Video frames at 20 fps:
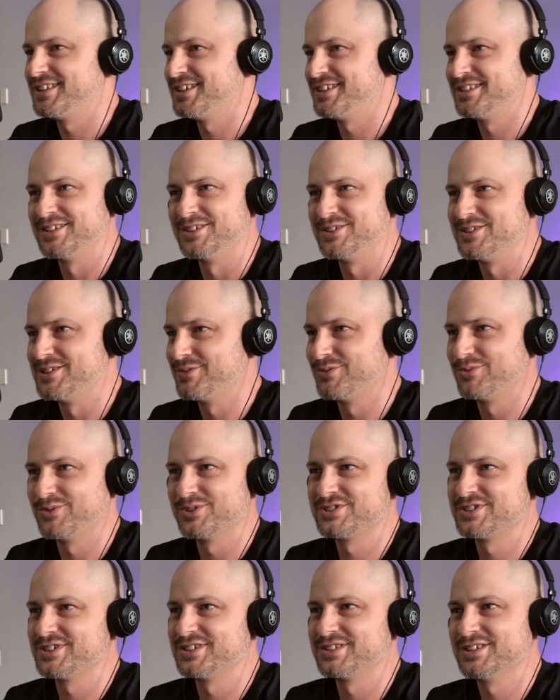that it never
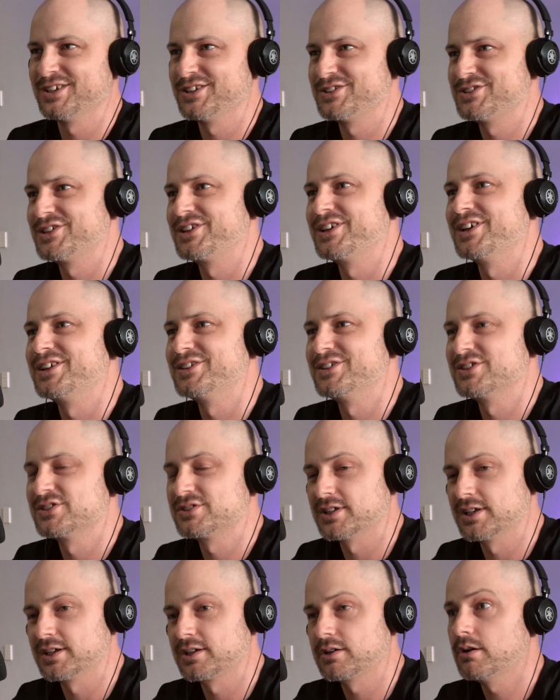wants you to touch again. You're
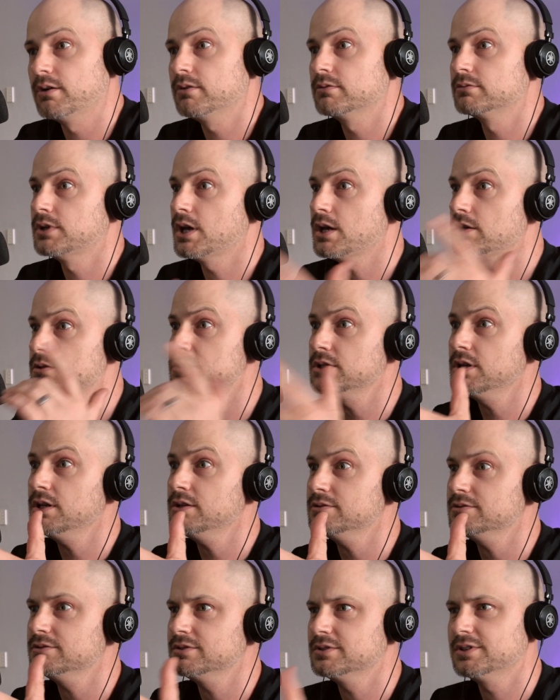just like, that shit?
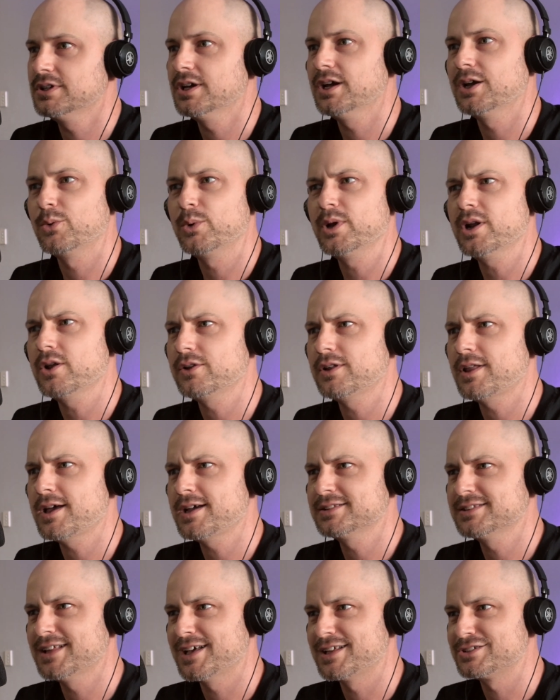Yeah, we don't
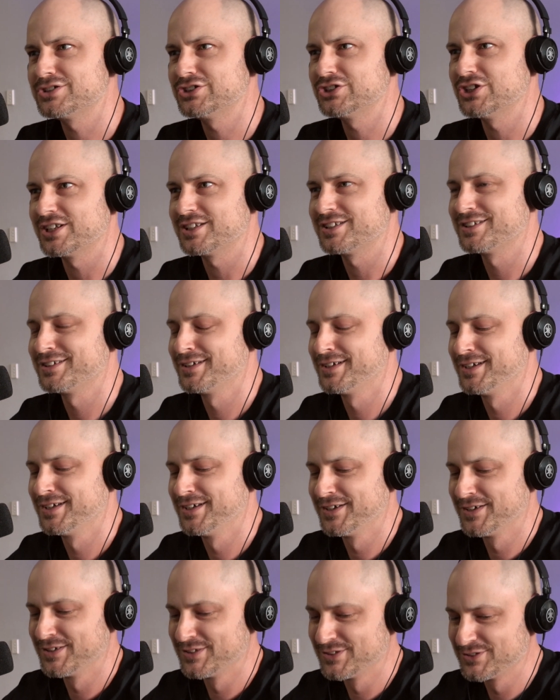like that shit.
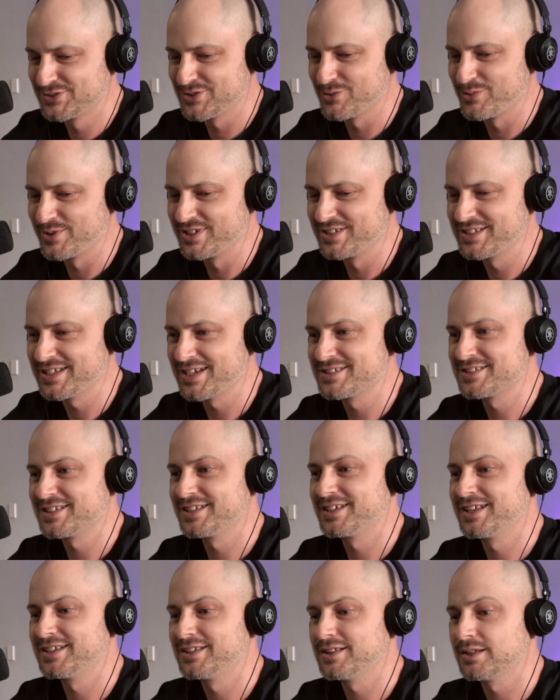So when you taste it
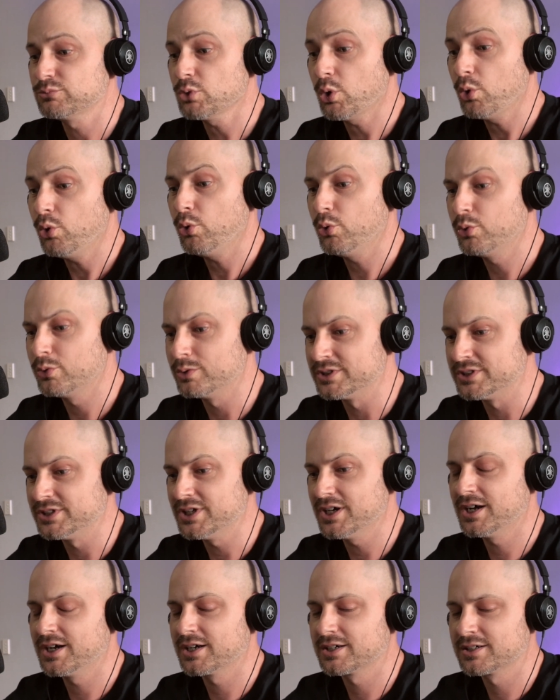again, you're like, oh,
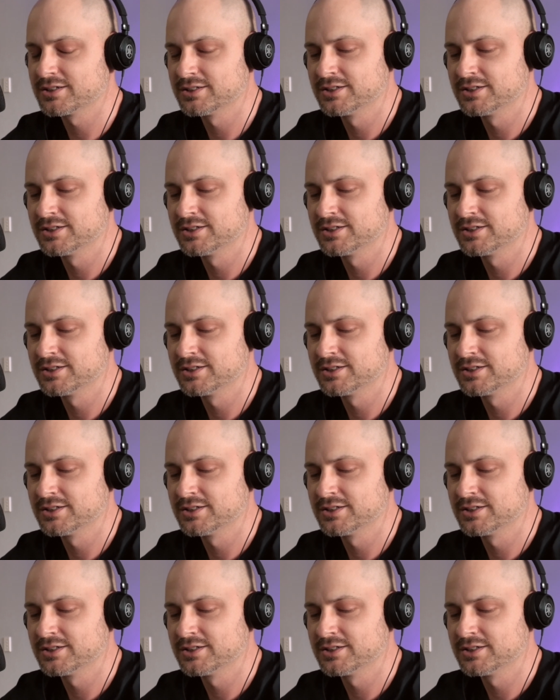yuck.